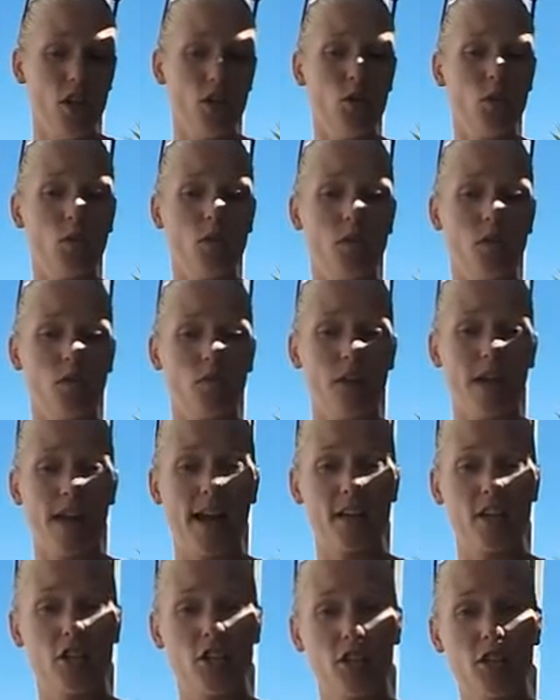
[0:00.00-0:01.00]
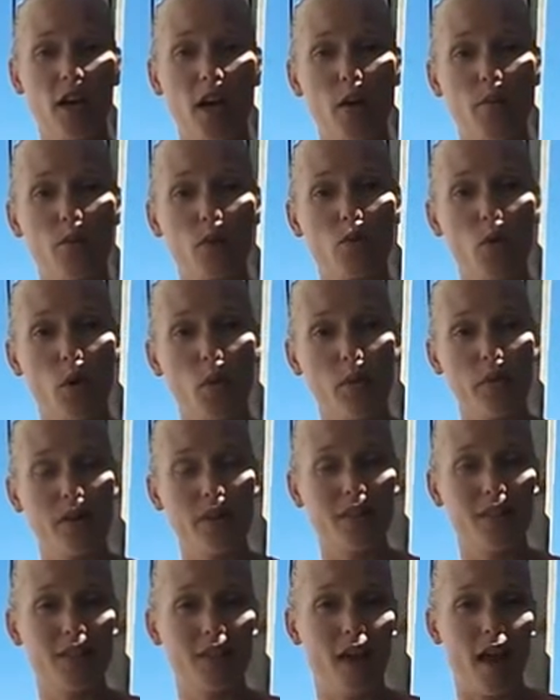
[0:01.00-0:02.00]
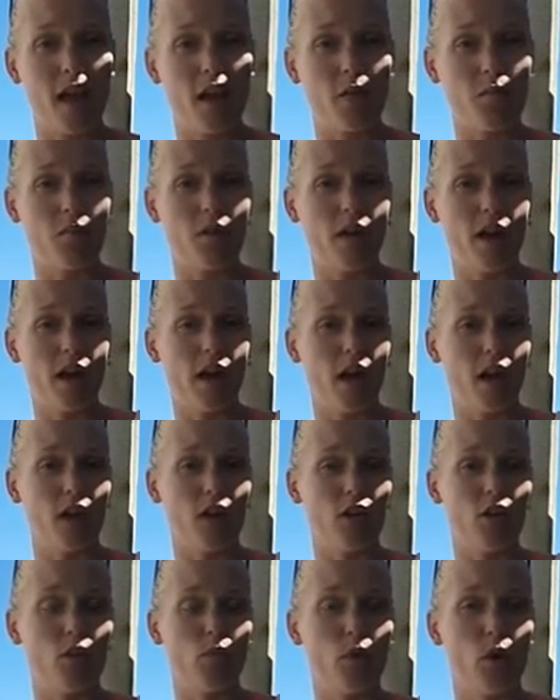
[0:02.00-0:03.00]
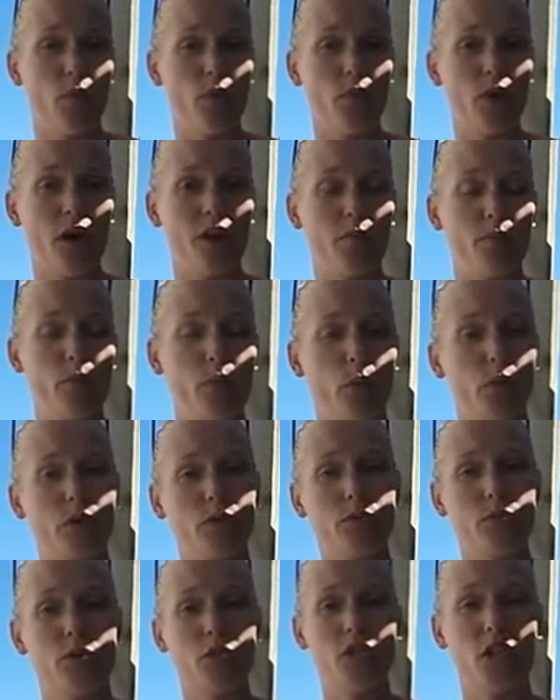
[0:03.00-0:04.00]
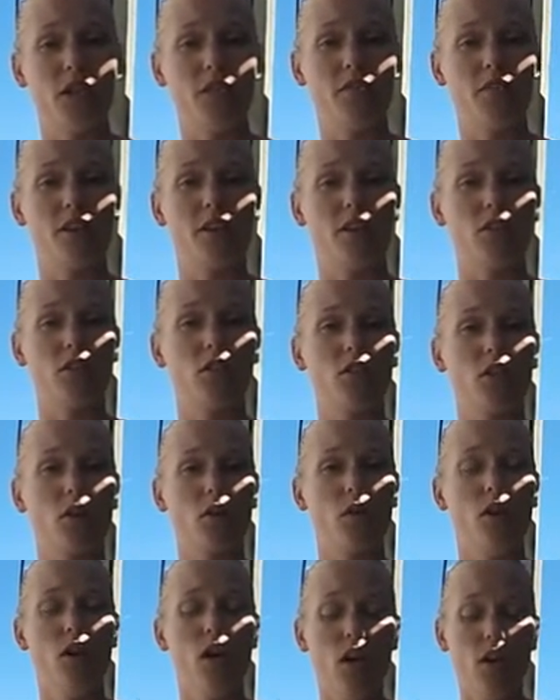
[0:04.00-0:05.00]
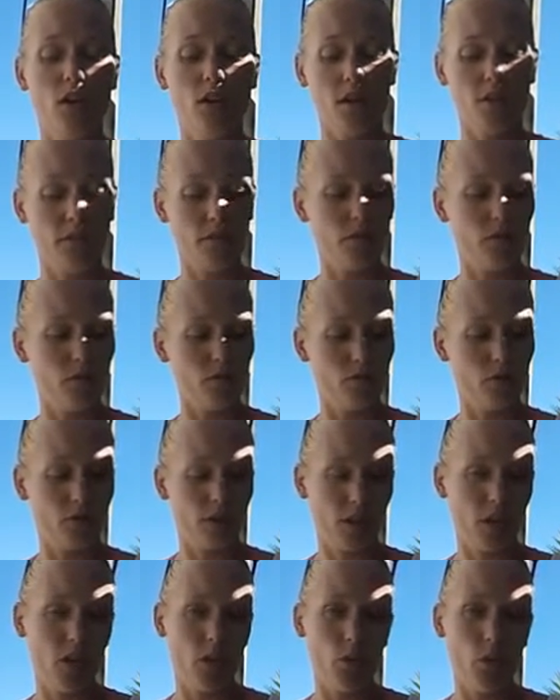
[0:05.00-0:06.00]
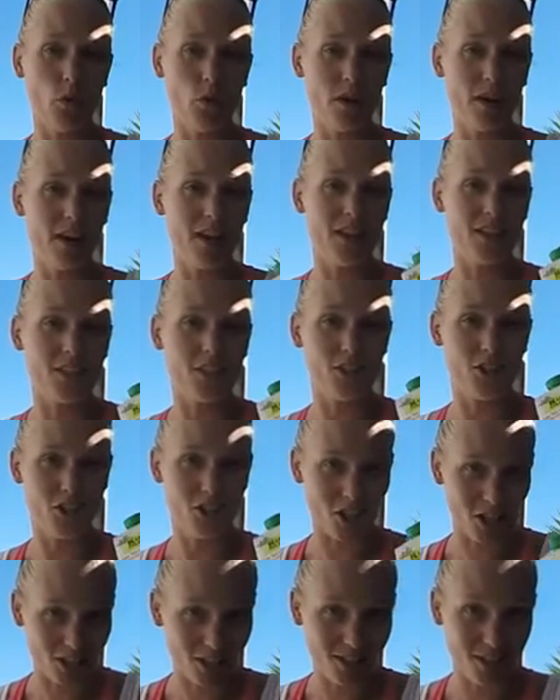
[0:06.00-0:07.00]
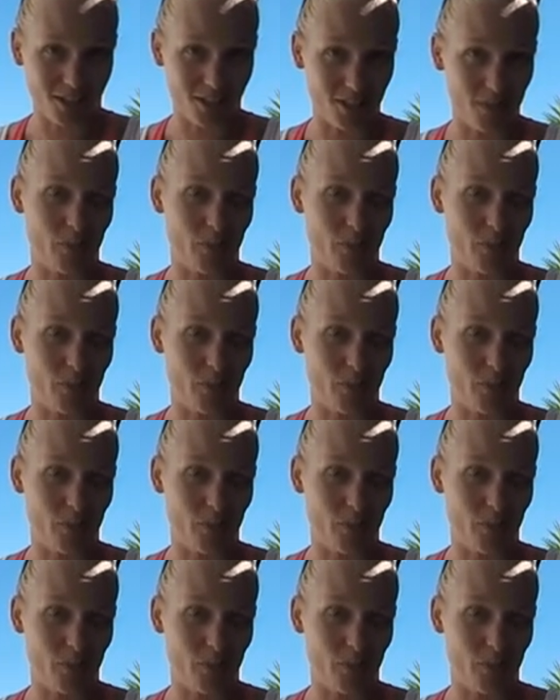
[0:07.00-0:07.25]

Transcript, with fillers: Your reaction times won't be the same, and you won't be able to put as much effort in. So drinking water is just as